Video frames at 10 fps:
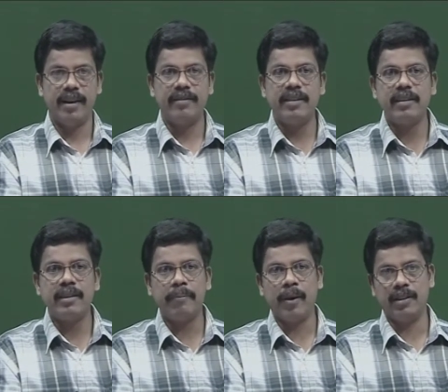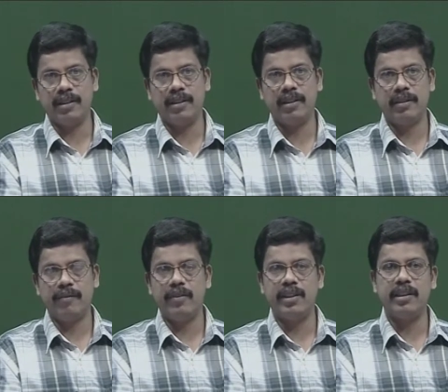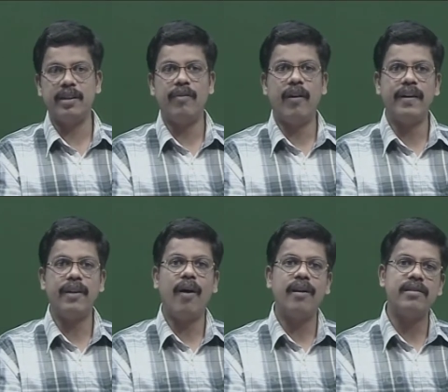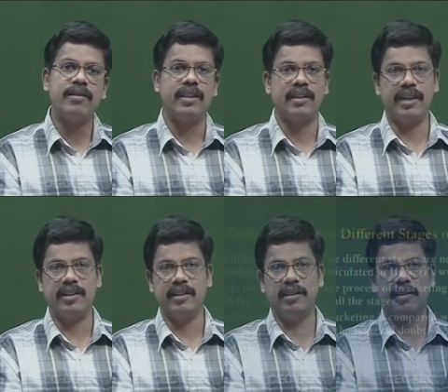This is a process which is involved in all the three stages.